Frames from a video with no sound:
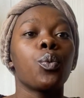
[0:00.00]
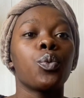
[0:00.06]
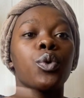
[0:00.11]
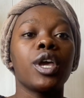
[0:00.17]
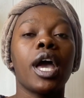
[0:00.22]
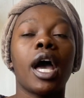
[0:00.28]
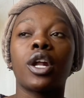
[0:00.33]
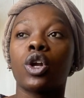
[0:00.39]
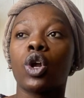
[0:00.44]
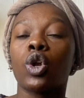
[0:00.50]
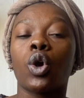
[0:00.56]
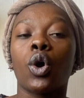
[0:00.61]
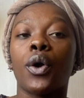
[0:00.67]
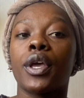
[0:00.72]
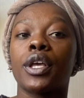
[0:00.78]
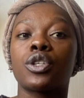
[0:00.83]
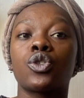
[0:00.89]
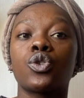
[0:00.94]
We are not
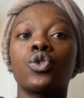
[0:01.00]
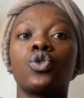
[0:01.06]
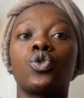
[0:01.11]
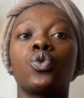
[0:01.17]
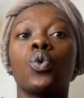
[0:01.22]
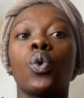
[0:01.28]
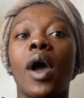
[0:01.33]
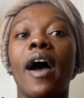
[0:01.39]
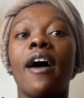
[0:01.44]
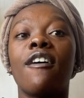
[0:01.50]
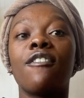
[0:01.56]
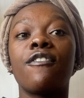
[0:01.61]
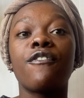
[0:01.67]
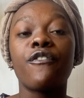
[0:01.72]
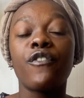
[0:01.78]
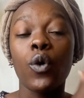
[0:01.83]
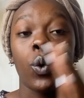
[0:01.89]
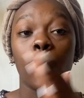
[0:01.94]
going to do a
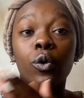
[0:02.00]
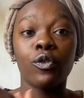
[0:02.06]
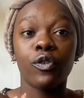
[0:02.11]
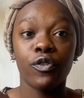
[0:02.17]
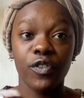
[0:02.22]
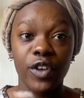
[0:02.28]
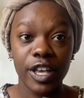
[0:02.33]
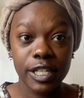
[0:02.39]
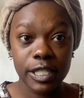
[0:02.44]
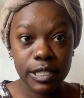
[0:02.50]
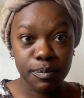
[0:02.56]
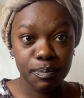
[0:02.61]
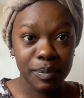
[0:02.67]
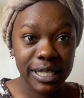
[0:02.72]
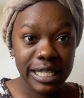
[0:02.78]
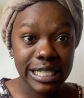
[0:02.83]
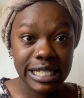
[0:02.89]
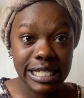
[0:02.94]
full face
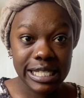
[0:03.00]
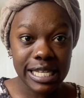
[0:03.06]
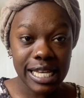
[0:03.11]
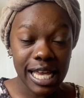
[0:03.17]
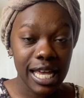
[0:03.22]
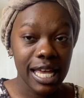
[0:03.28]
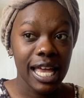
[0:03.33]
beat.